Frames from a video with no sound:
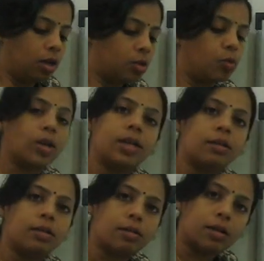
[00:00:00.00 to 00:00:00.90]
You
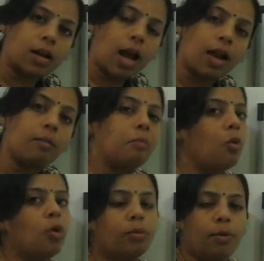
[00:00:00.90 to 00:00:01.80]
can try
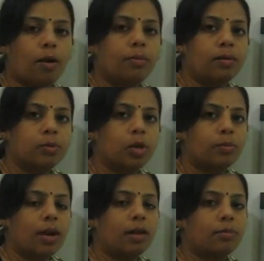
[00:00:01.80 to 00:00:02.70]
more problems
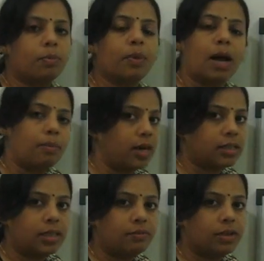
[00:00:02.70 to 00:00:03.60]
on
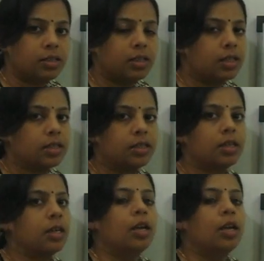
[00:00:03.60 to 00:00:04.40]
partial differentiation,